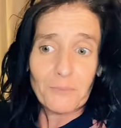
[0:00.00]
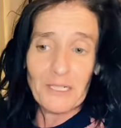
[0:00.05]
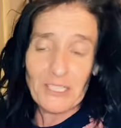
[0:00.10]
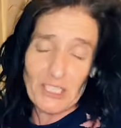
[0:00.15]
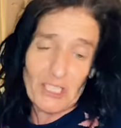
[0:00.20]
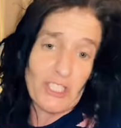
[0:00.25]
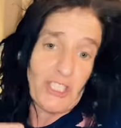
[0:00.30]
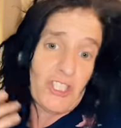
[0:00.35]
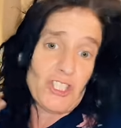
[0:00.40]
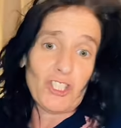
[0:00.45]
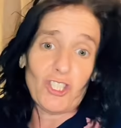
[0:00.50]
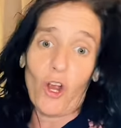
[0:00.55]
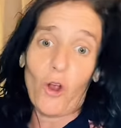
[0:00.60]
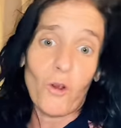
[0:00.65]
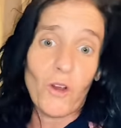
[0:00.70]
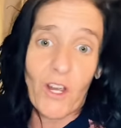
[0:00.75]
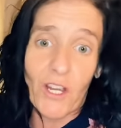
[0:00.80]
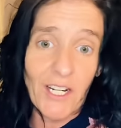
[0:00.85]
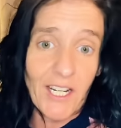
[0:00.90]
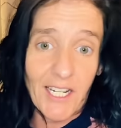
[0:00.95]
But she's so
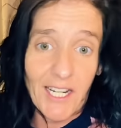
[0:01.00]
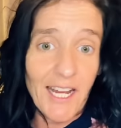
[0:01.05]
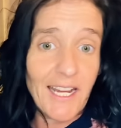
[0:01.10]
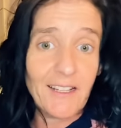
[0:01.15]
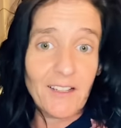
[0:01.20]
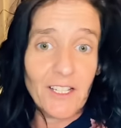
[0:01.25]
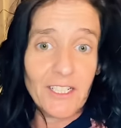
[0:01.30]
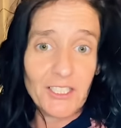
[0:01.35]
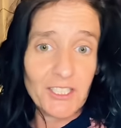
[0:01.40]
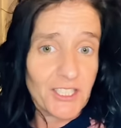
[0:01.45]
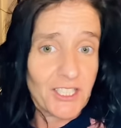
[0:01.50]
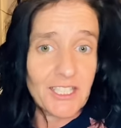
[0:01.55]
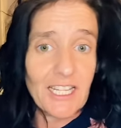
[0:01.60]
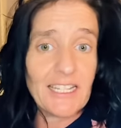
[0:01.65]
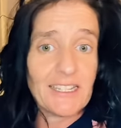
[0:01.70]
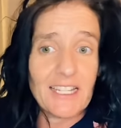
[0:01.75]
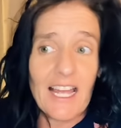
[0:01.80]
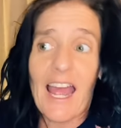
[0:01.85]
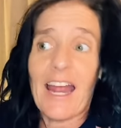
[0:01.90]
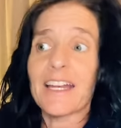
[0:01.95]
good at English
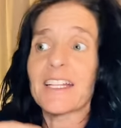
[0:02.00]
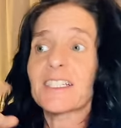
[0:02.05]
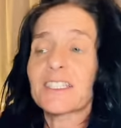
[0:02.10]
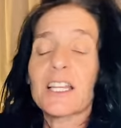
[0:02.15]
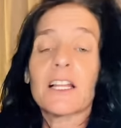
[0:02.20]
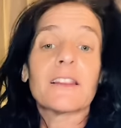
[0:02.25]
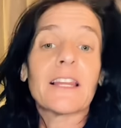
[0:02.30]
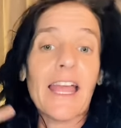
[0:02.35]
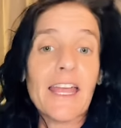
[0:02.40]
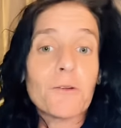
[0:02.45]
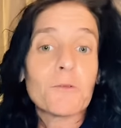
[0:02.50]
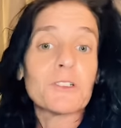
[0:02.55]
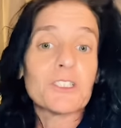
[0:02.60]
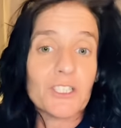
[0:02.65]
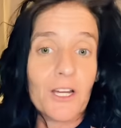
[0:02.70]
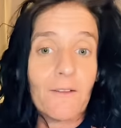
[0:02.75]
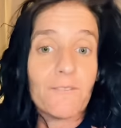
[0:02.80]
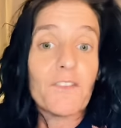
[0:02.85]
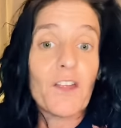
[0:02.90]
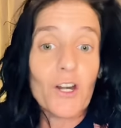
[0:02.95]
that that is the language
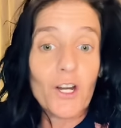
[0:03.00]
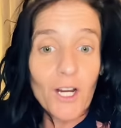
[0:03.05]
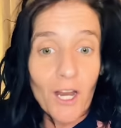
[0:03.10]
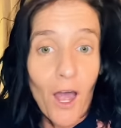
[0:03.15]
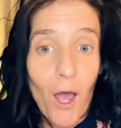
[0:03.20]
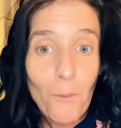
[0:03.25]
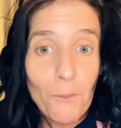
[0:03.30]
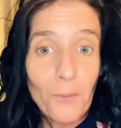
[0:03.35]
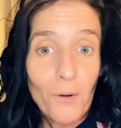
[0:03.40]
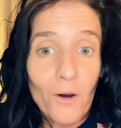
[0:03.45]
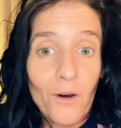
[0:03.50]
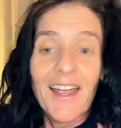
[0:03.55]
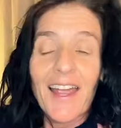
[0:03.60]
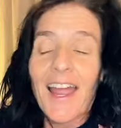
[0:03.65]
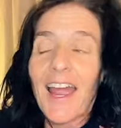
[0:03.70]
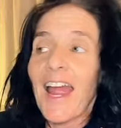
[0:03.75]
of their couple.